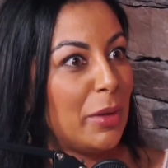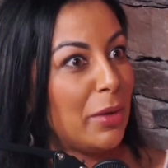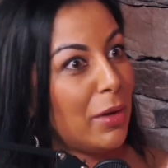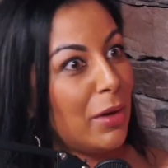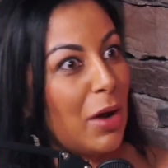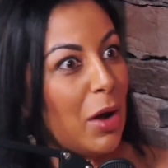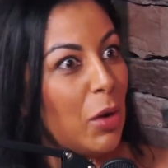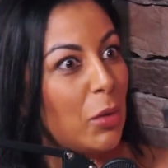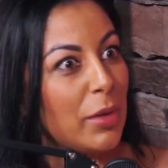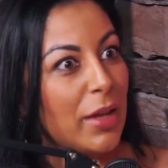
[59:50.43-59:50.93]

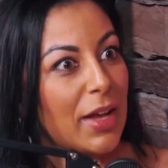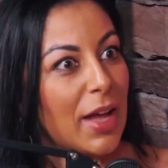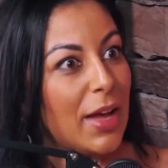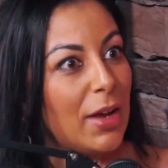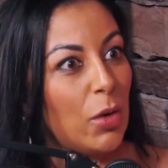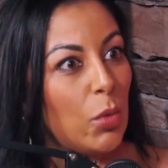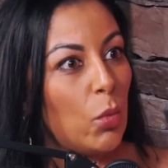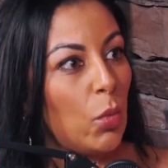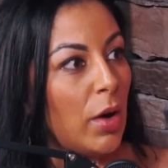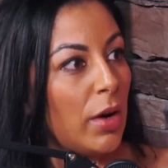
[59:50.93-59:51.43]
Like
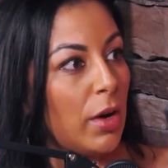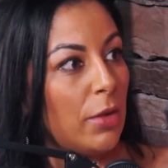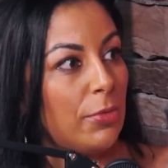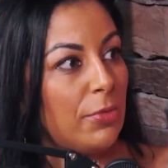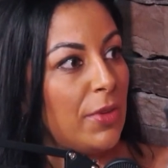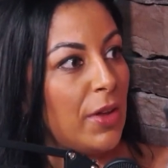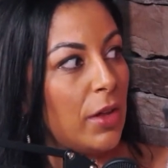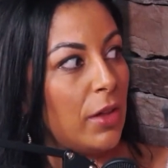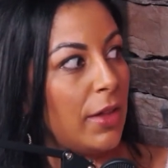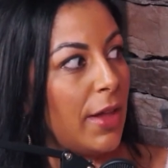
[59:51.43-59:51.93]
I don't want to
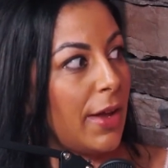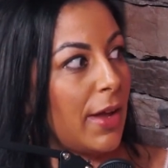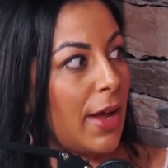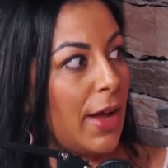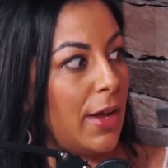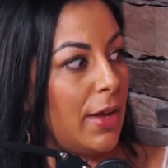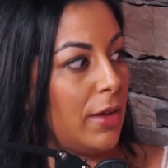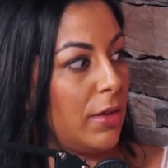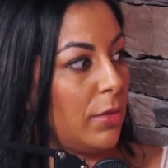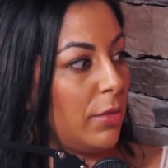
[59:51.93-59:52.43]
feel like
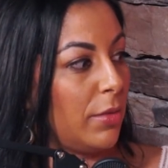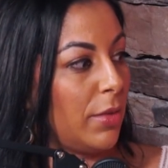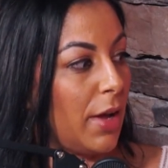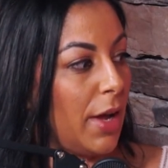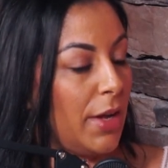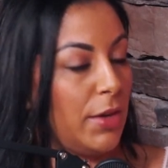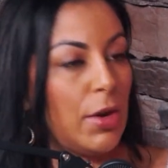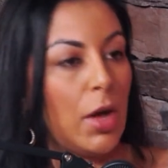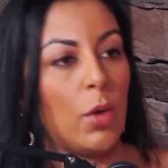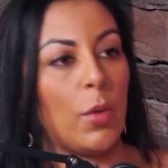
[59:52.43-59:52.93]
I
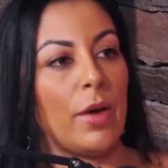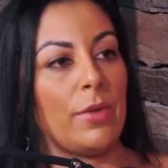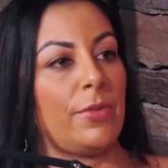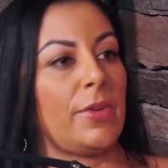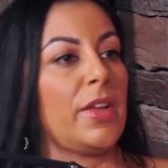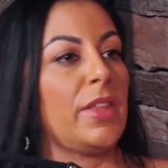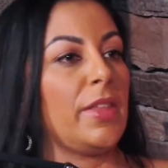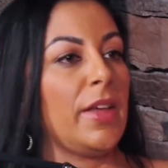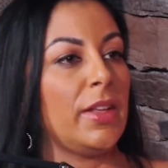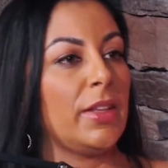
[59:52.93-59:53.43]
know
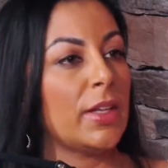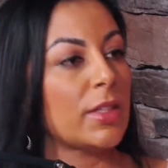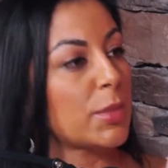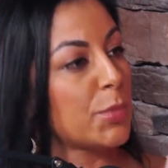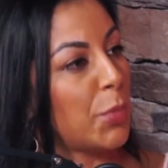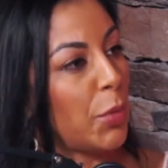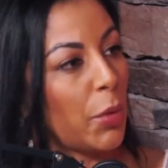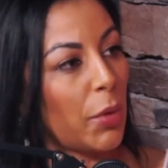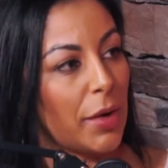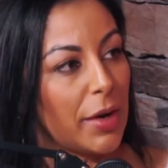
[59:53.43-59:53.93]
everything.
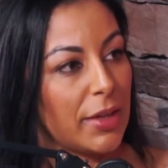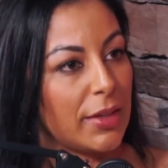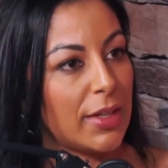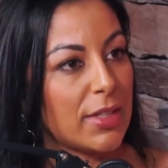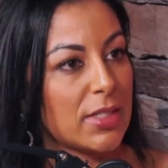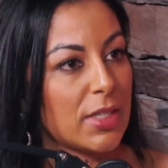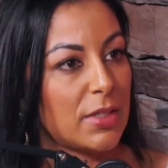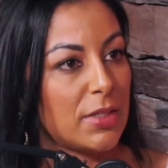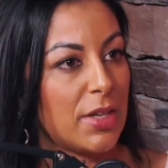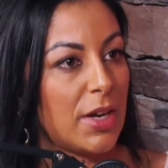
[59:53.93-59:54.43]
That's boring.
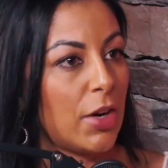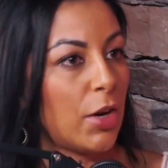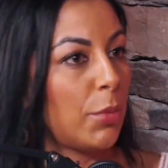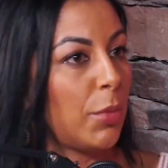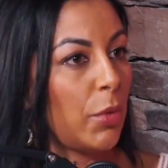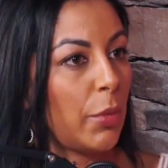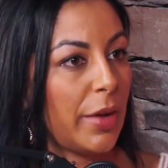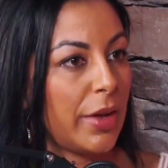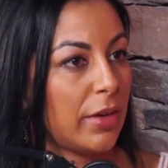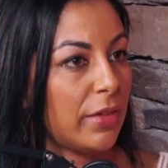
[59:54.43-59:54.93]
That's a
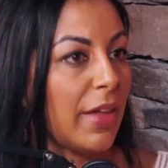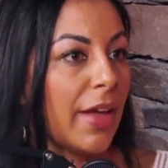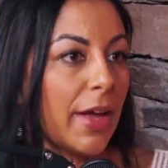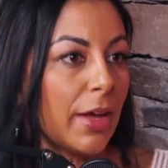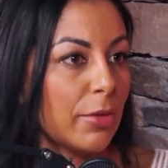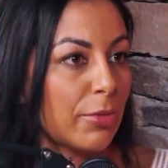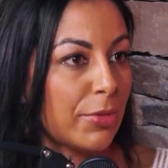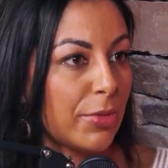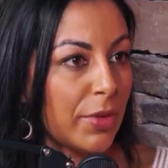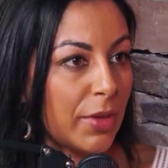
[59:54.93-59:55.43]
terrible way to
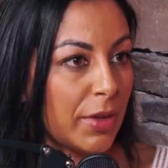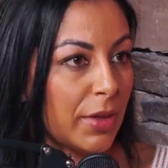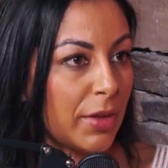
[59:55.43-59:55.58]
live.